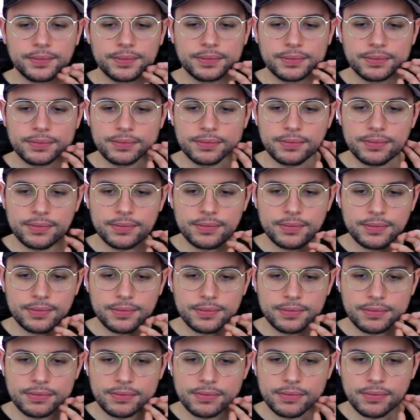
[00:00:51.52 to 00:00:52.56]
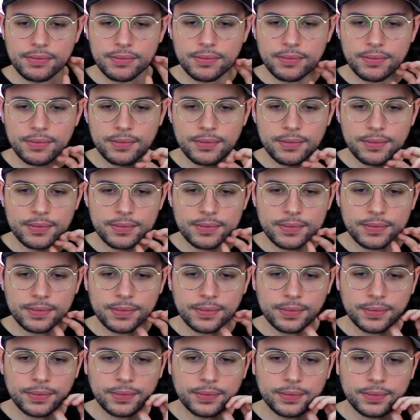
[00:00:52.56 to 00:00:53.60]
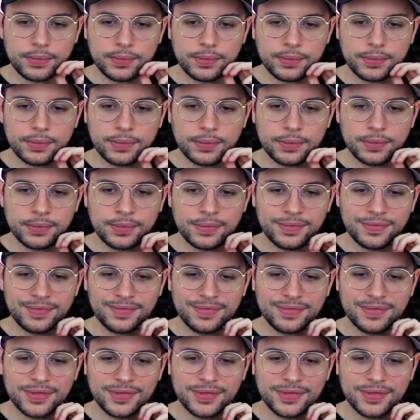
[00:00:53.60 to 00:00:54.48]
Nobody speaks.